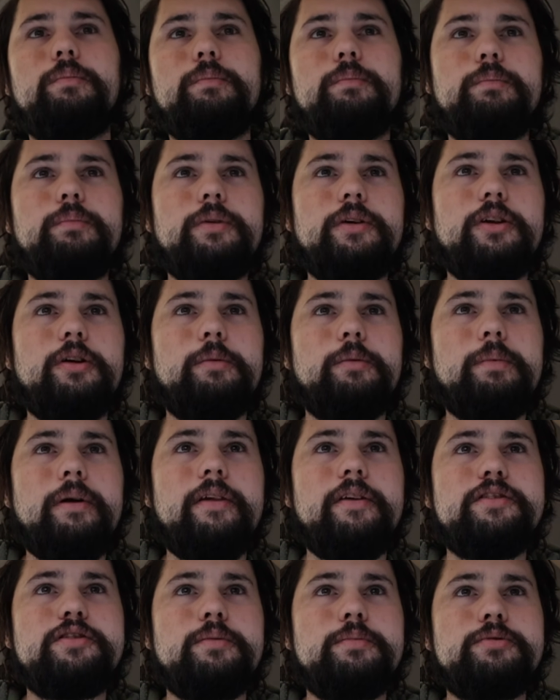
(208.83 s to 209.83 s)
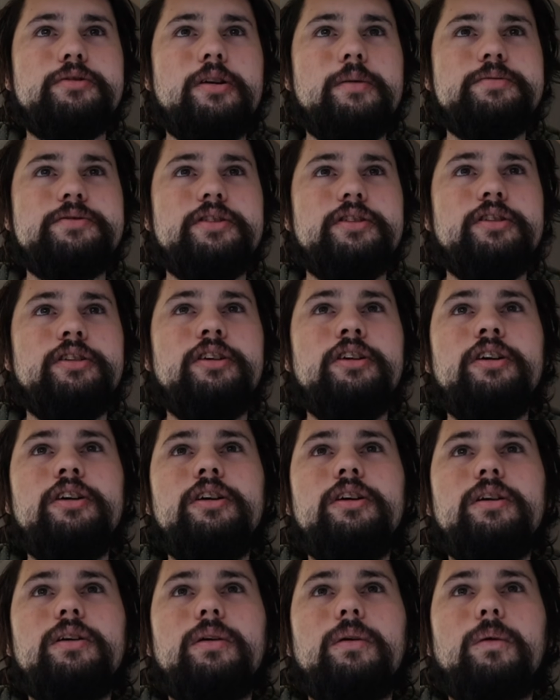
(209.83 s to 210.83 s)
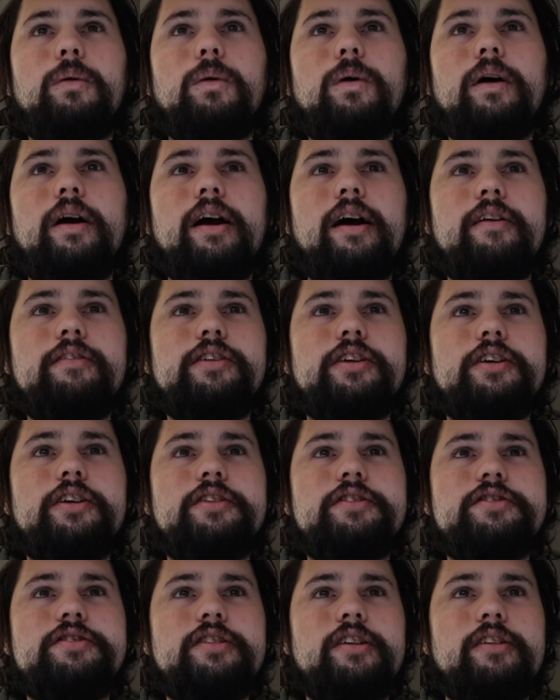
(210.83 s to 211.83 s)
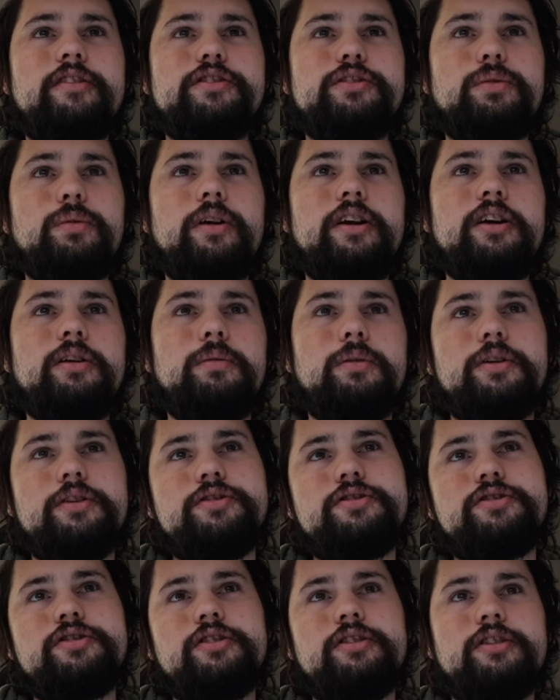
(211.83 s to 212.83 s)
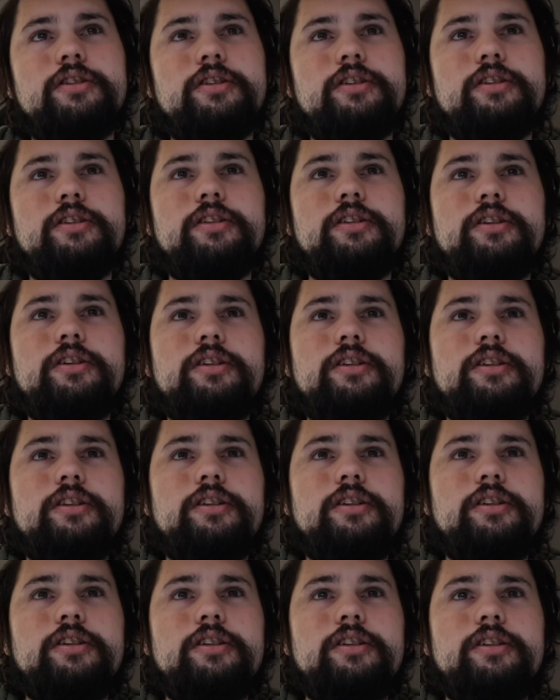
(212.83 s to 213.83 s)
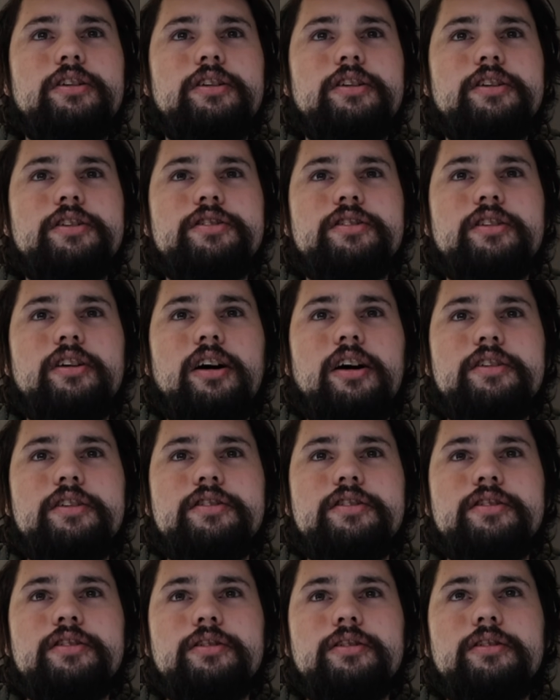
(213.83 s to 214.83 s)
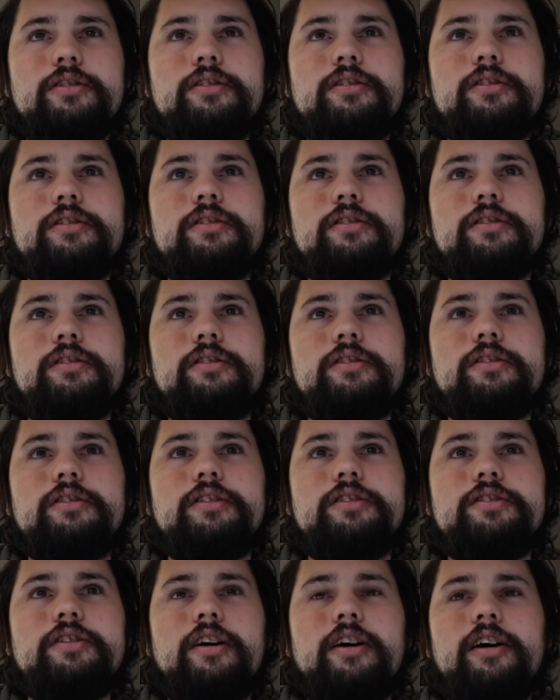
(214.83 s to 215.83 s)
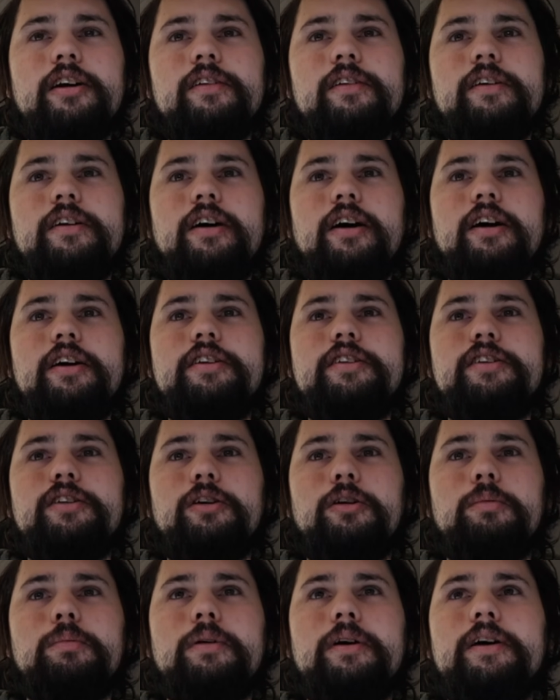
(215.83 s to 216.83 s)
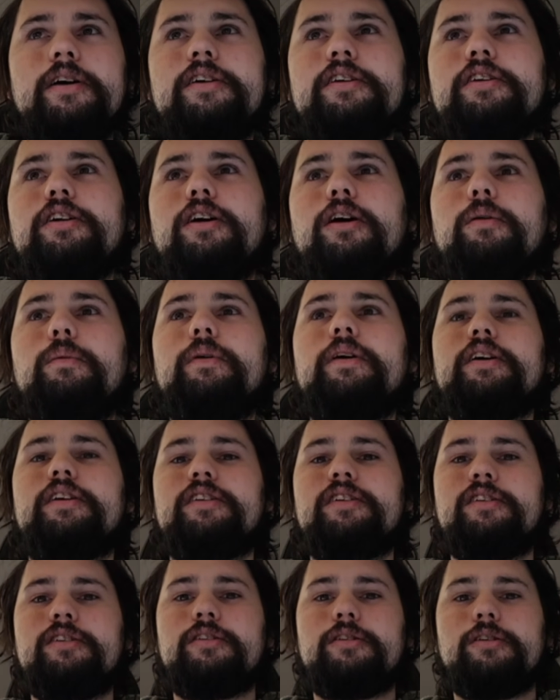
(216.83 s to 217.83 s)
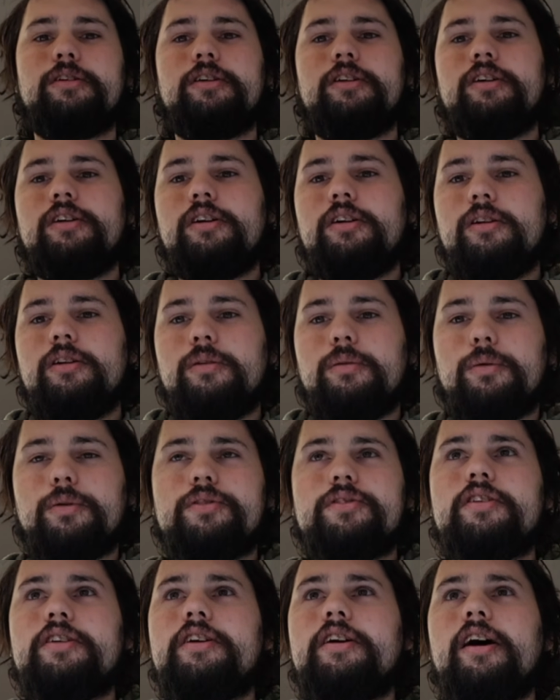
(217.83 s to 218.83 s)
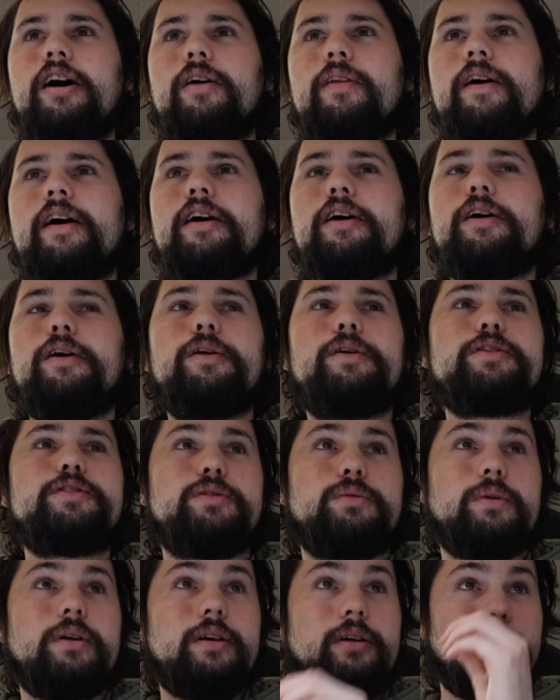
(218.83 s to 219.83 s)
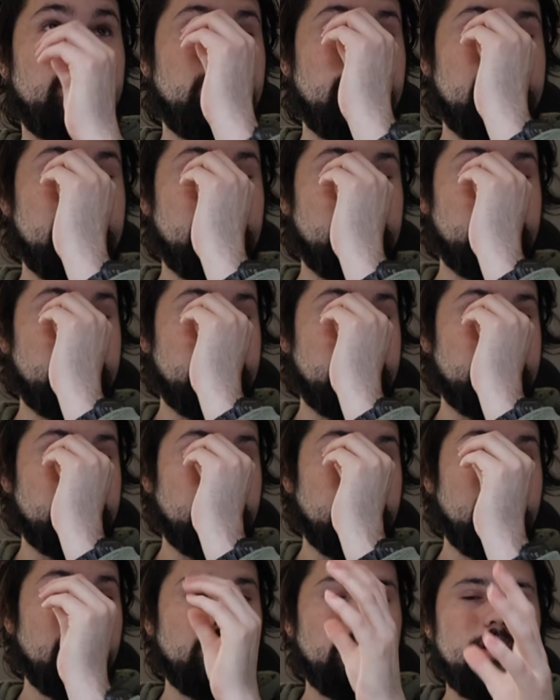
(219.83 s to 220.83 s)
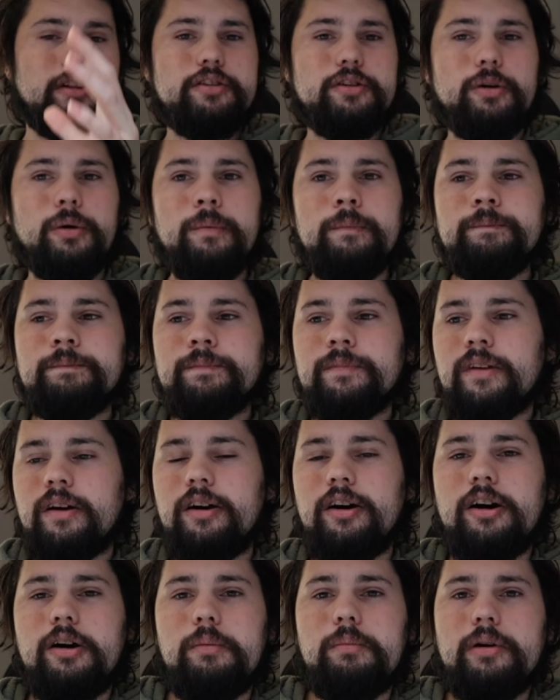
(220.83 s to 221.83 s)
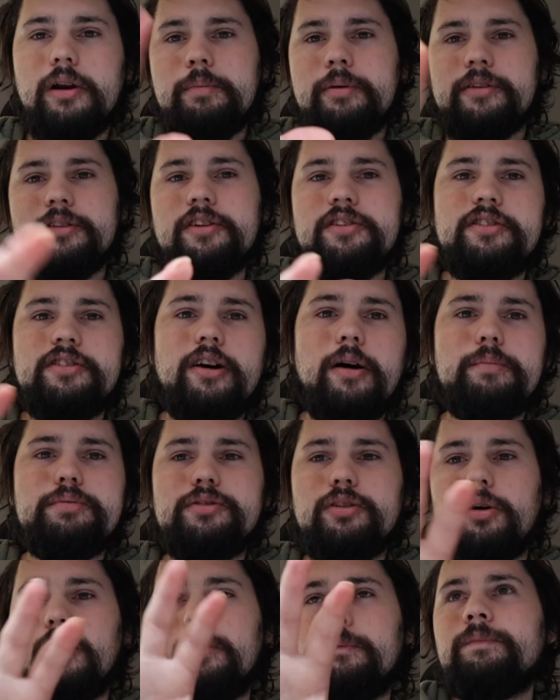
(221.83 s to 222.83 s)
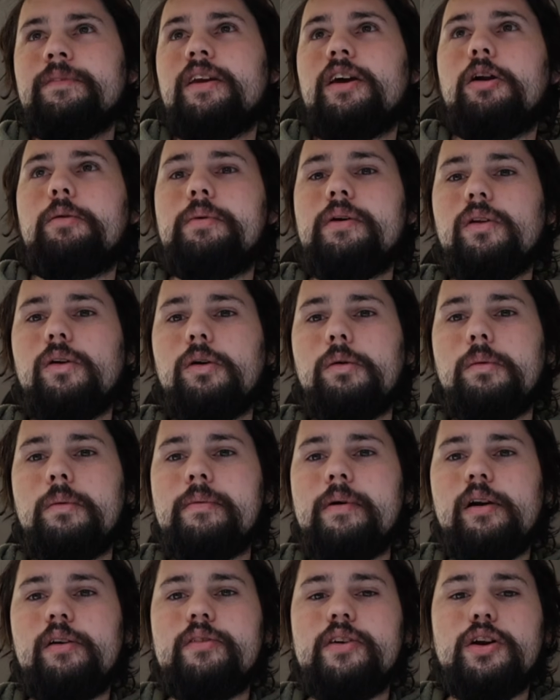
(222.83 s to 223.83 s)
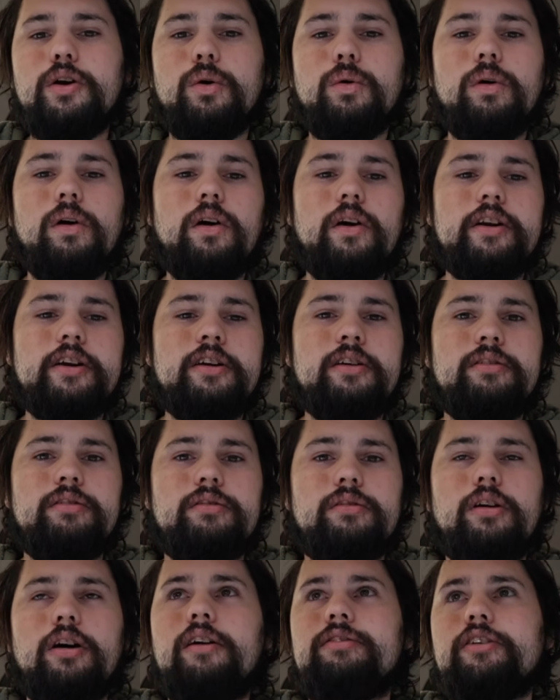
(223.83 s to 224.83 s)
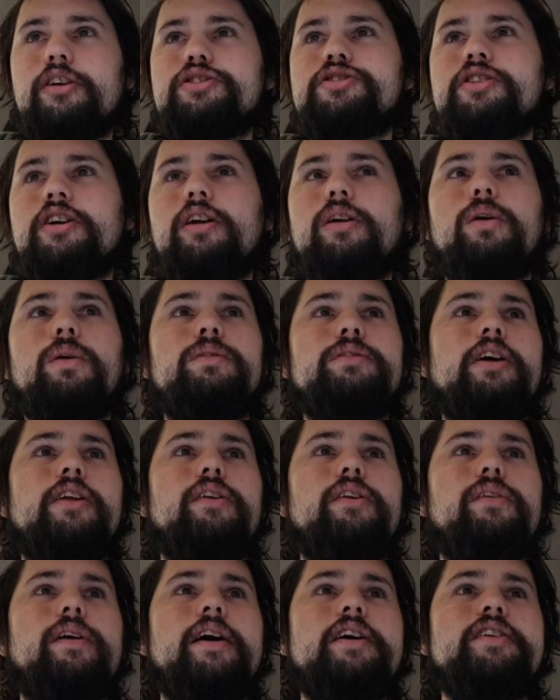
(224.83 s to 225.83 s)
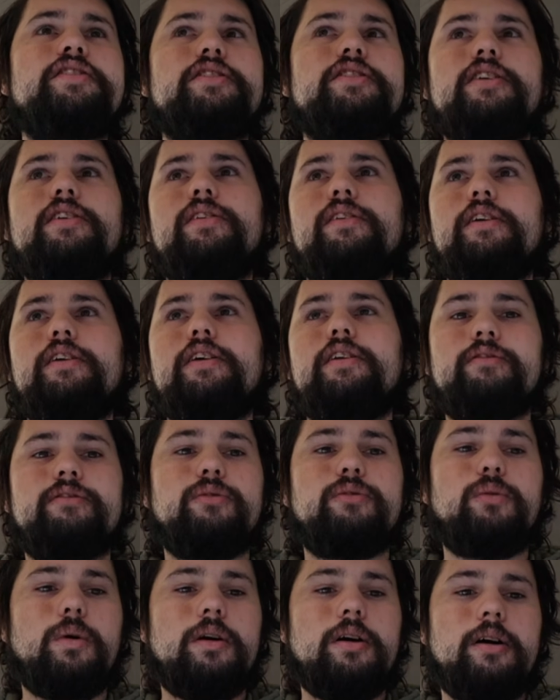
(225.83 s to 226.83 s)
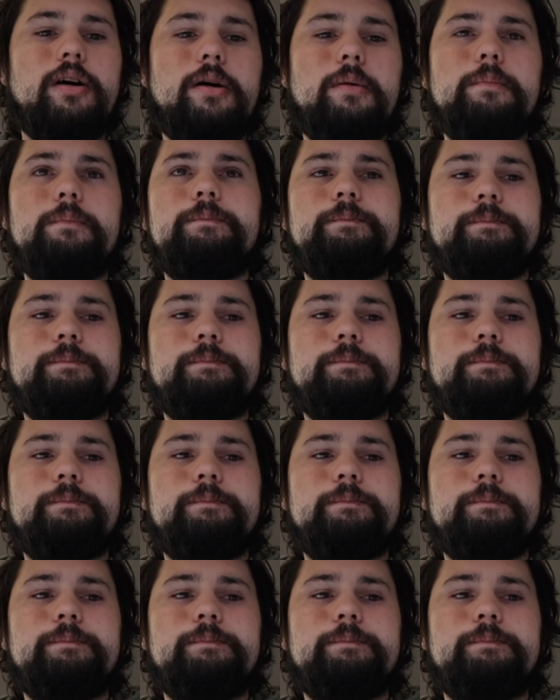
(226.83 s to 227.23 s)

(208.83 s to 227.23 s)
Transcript: either pay the subscription or have it in 720, which is not entirely ideal, but we'll see how that goes, or what I want to do. But I picked this up, so it'll be a little bit better video quality for the channel, nonetheless, even for